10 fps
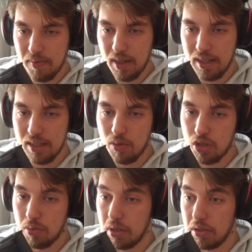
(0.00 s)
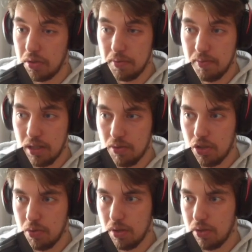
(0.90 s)
And that's what you want to do. That's what
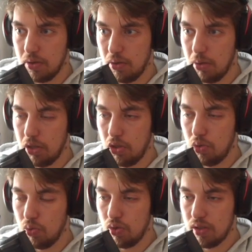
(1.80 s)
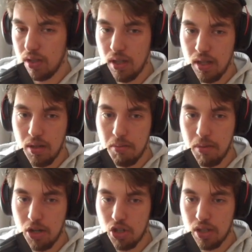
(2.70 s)
you want to do. You want to use
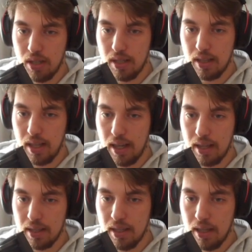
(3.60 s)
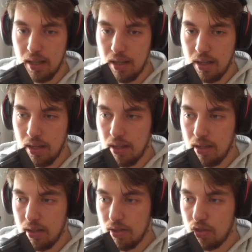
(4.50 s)

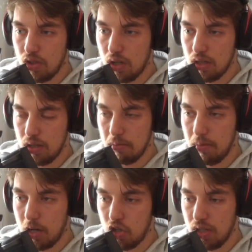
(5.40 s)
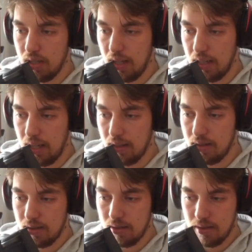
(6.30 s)
Margin-Inline-Start and Margin-Inline-End.
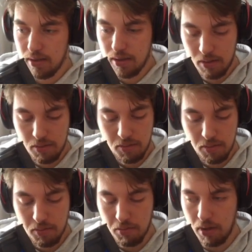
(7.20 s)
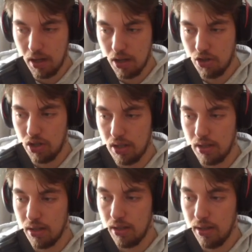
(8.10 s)

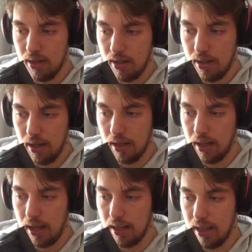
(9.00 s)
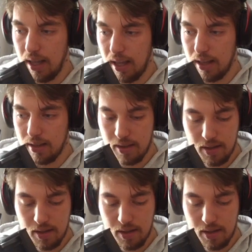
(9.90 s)
Margin-Inline-End.